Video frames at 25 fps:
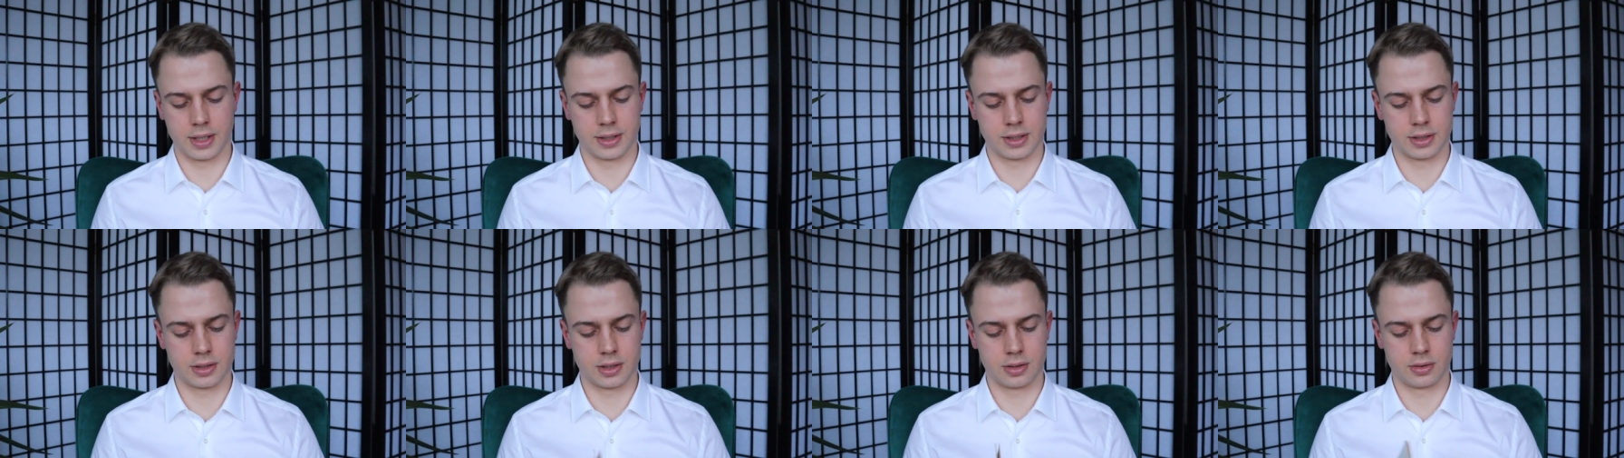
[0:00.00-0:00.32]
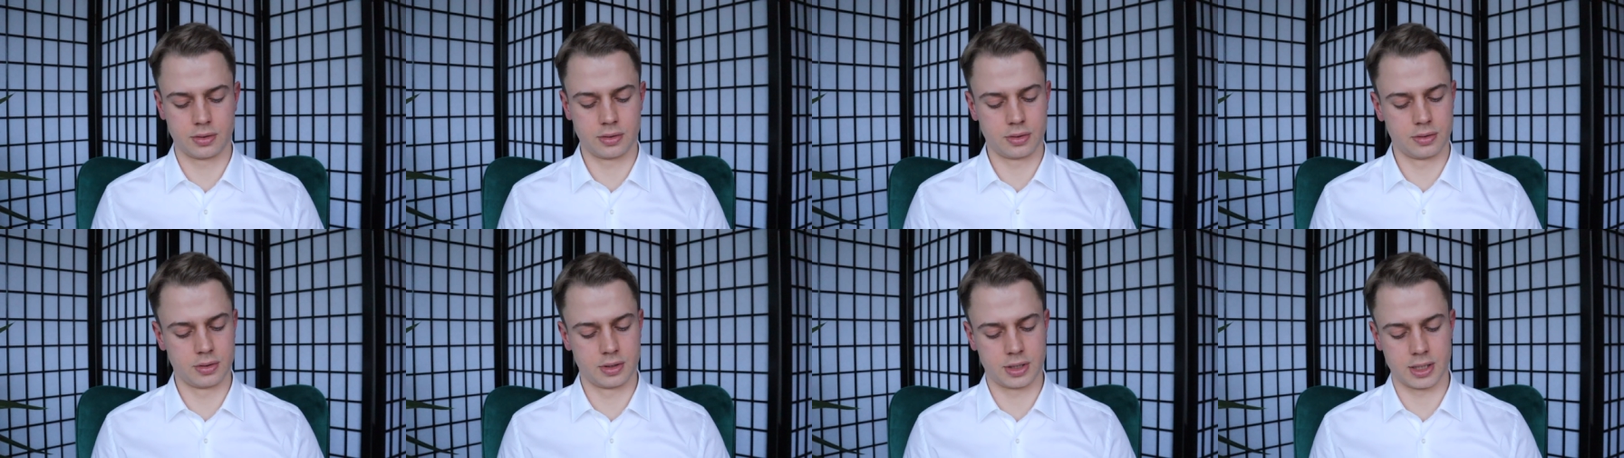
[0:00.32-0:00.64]
It's
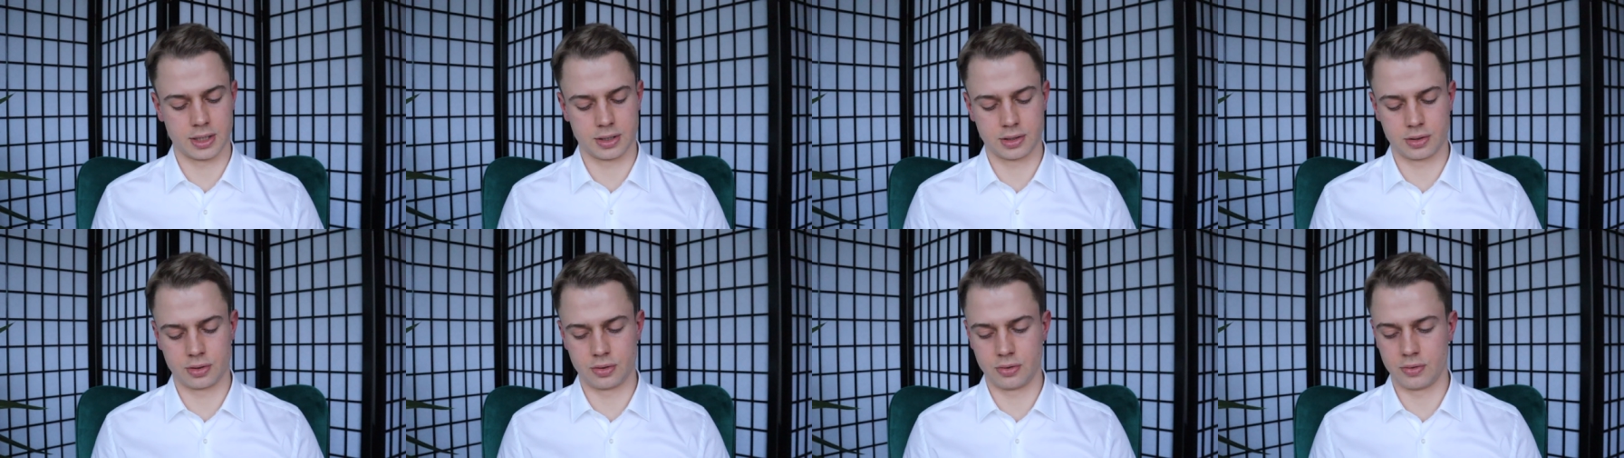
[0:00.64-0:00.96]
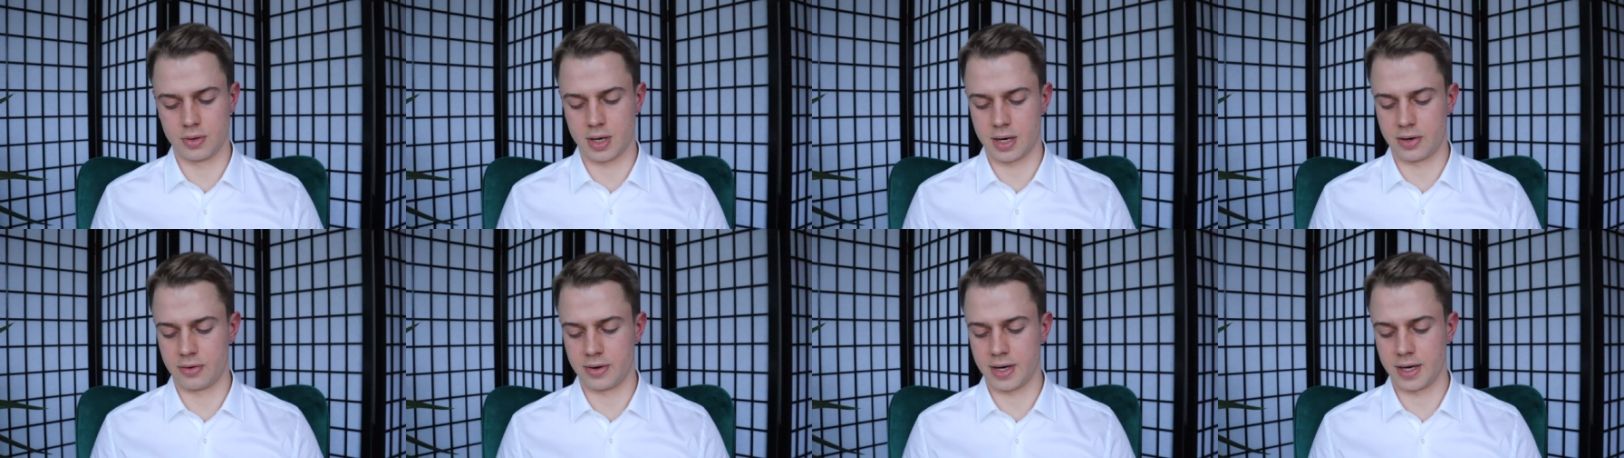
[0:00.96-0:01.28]
just
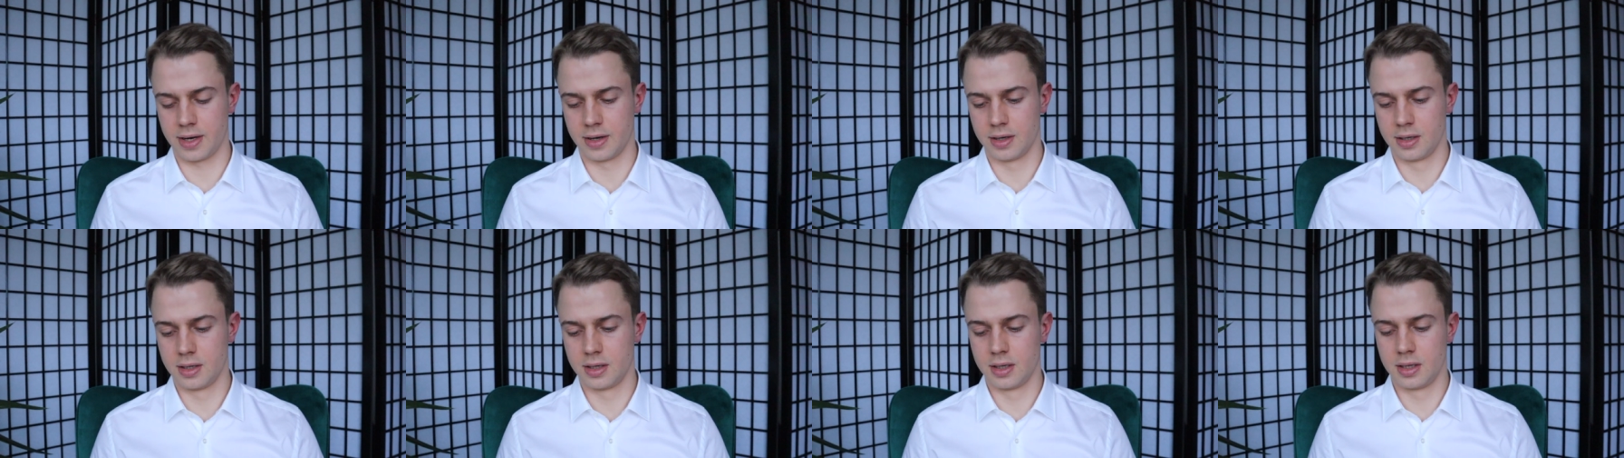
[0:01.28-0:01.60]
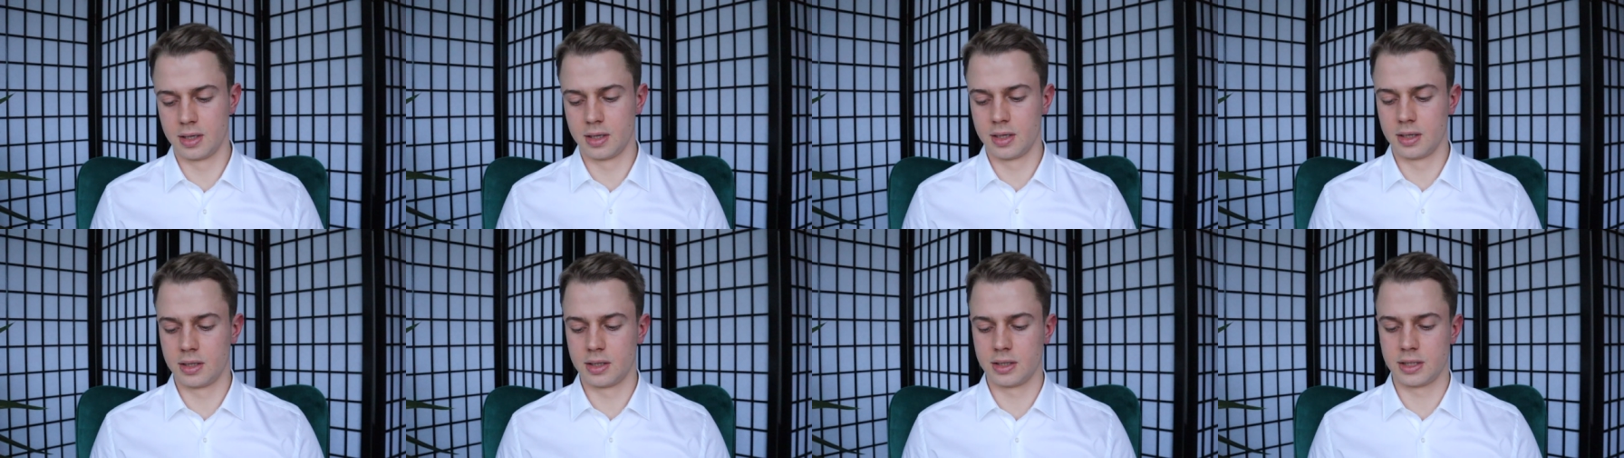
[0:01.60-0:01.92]

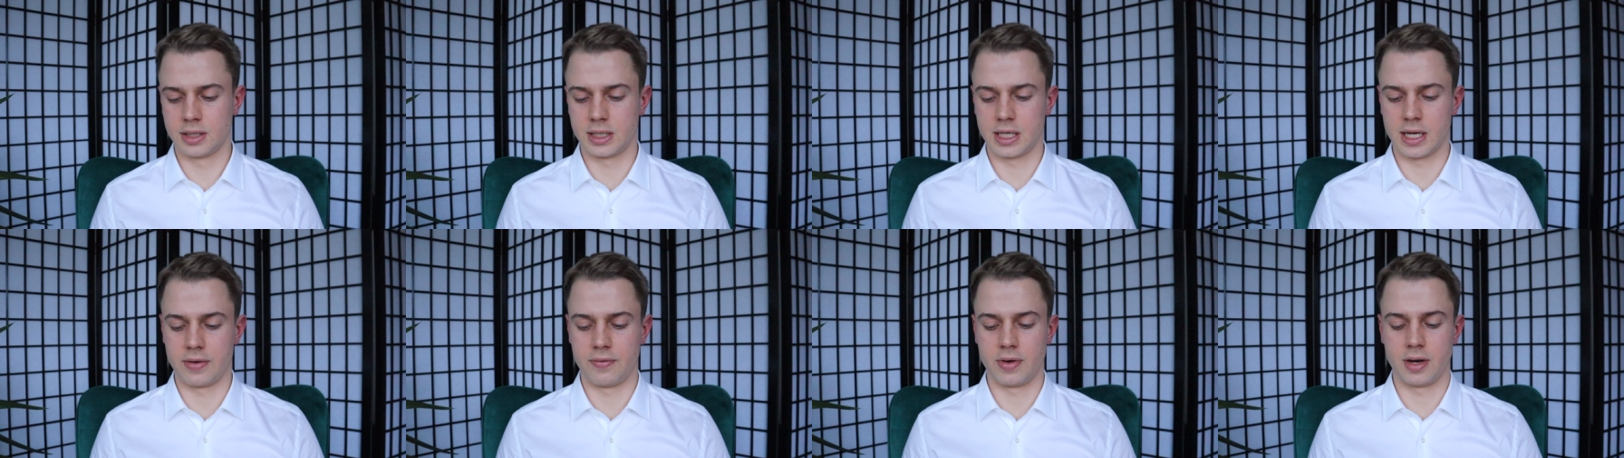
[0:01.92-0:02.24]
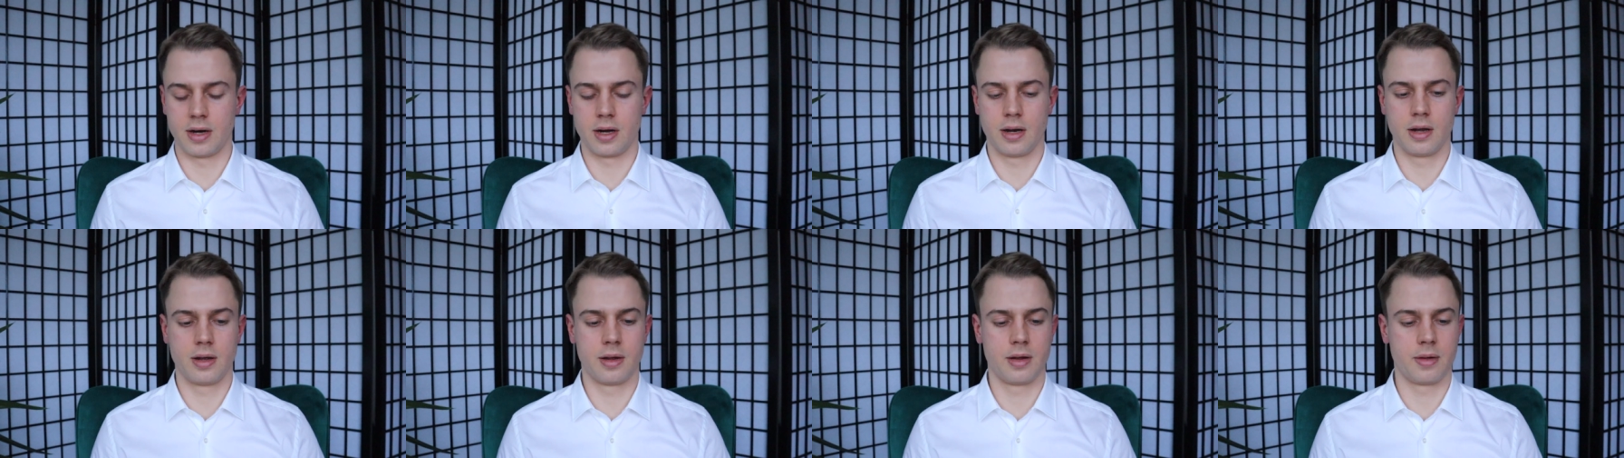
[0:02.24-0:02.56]

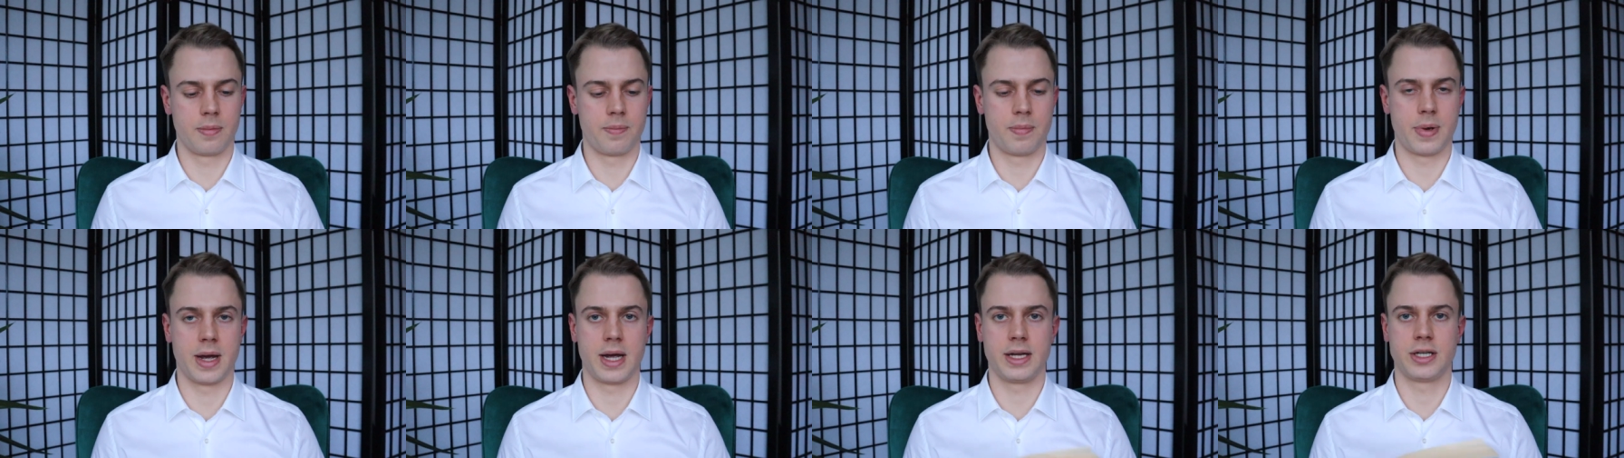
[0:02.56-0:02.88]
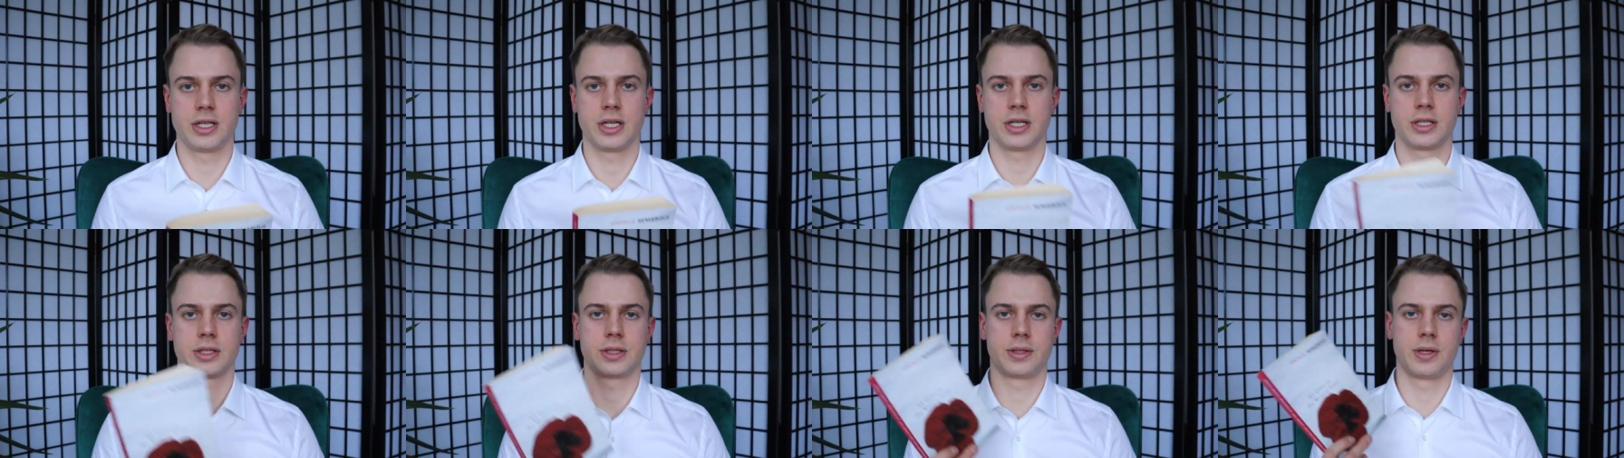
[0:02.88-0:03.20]
207
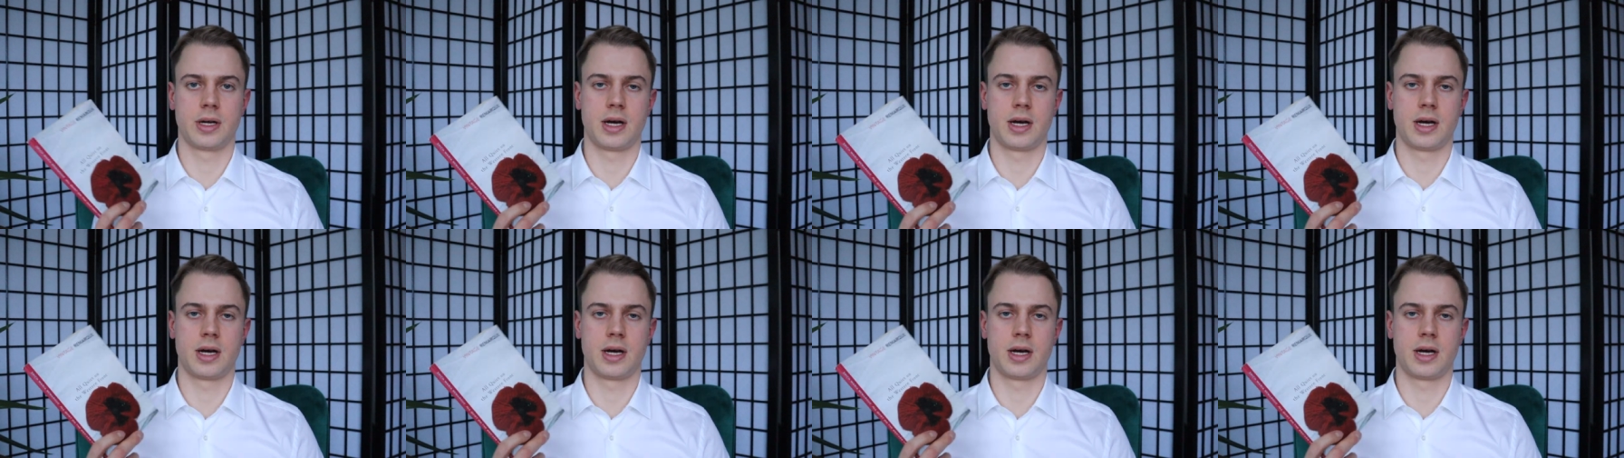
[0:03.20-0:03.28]
pages.